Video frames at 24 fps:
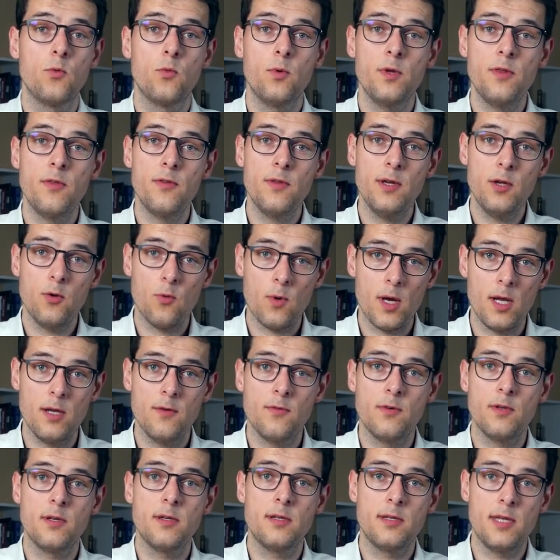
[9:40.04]
with the
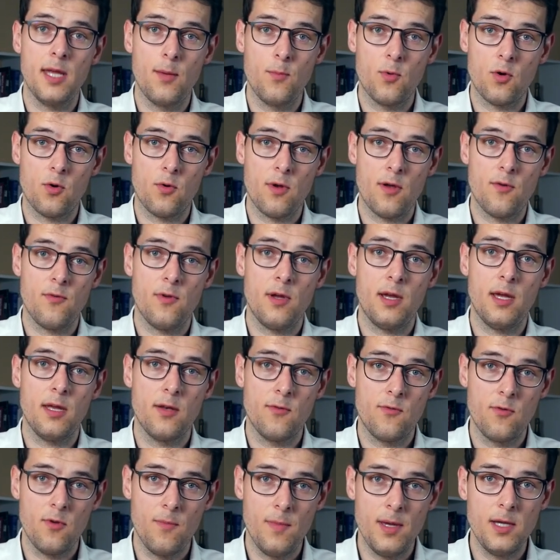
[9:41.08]
relevant demographic
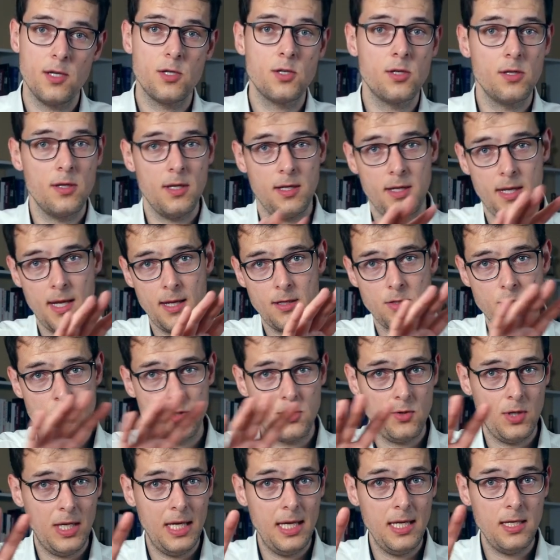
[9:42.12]
information attached
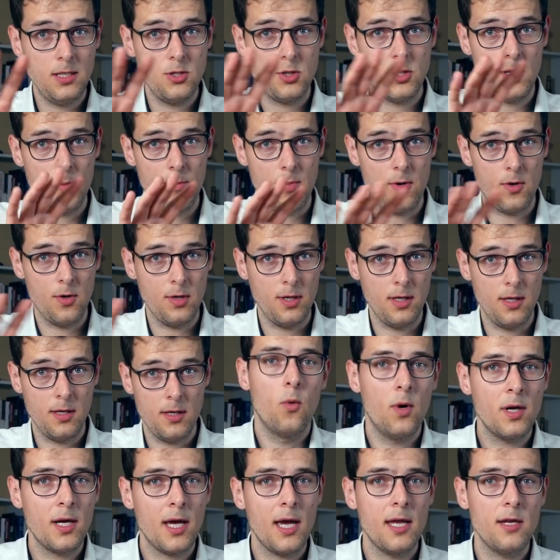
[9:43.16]
to each employee.
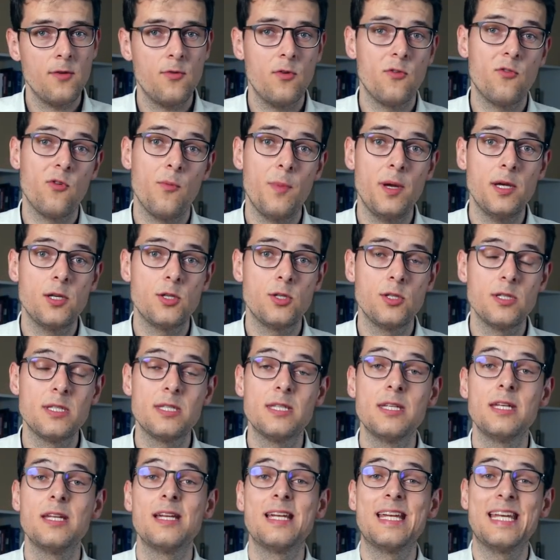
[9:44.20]
What kind of information is
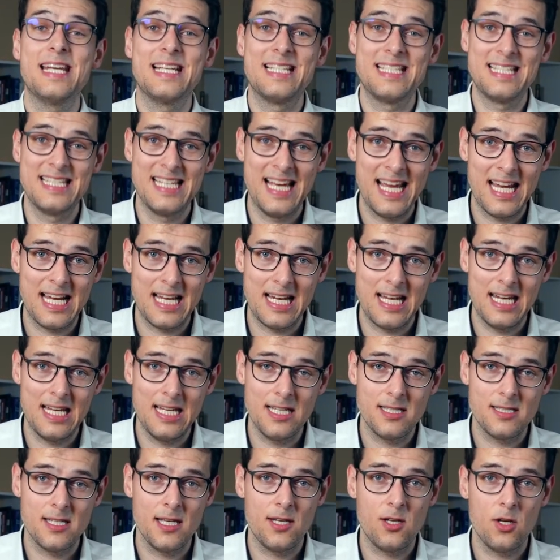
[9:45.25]
needed exactly
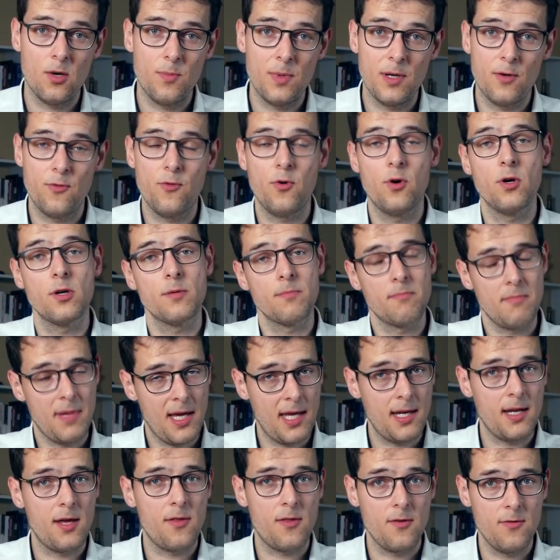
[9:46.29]
is a topic for
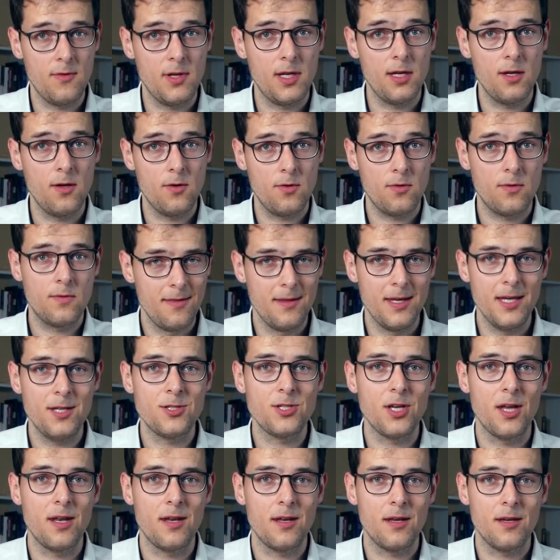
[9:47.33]
another video. The
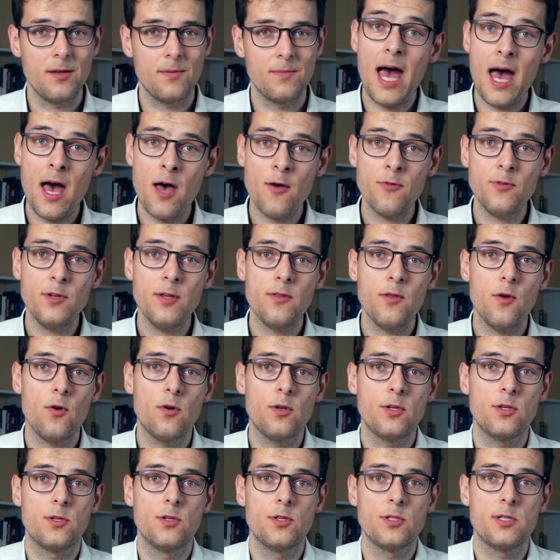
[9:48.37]
agenda. After the
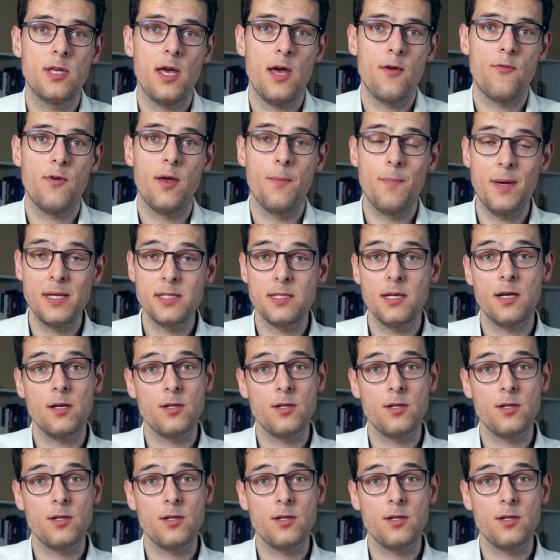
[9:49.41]
auditors have a basic